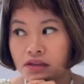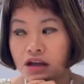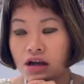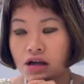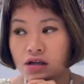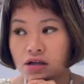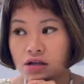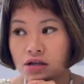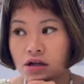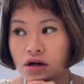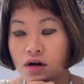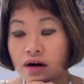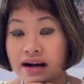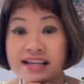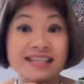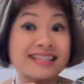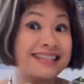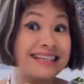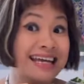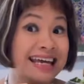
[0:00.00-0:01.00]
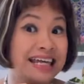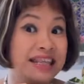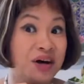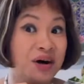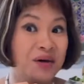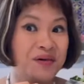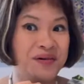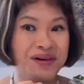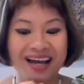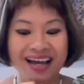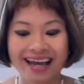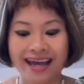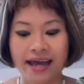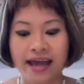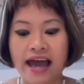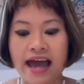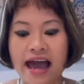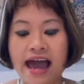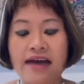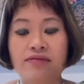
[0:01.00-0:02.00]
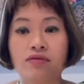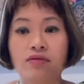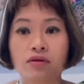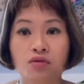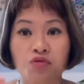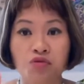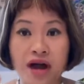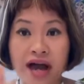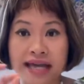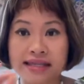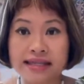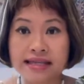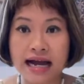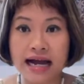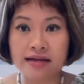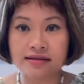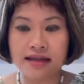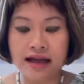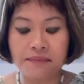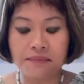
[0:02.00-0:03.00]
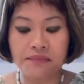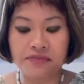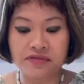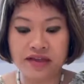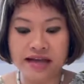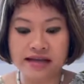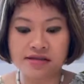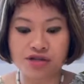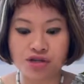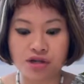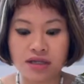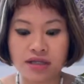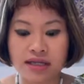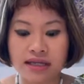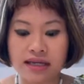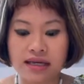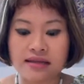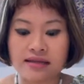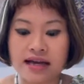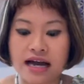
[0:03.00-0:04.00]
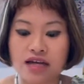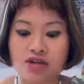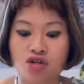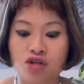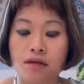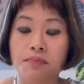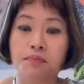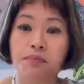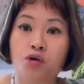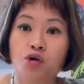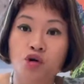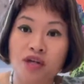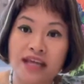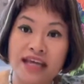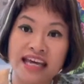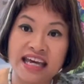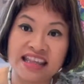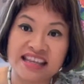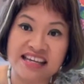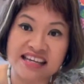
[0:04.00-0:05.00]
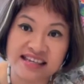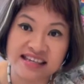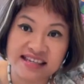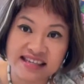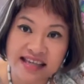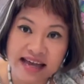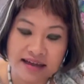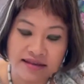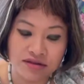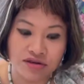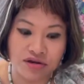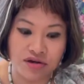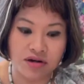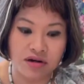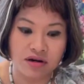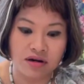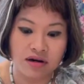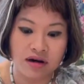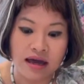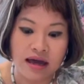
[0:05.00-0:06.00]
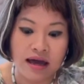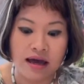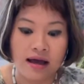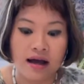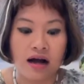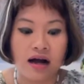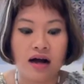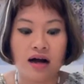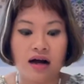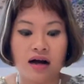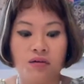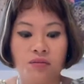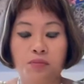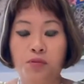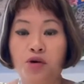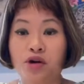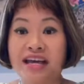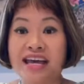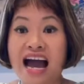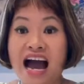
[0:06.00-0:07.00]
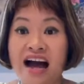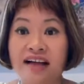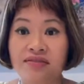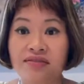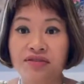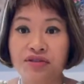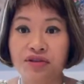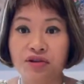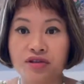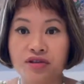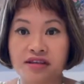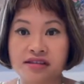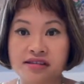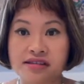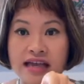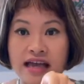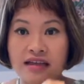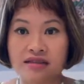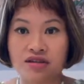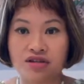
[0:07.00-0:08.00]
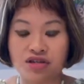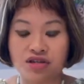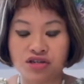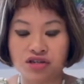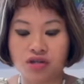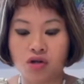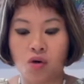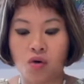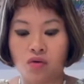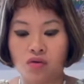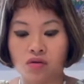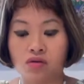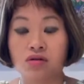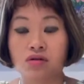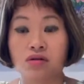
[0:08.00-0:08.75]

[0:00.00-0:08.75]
a sticky note, and write down that certain intention. Put it in the center, put it under the center stone,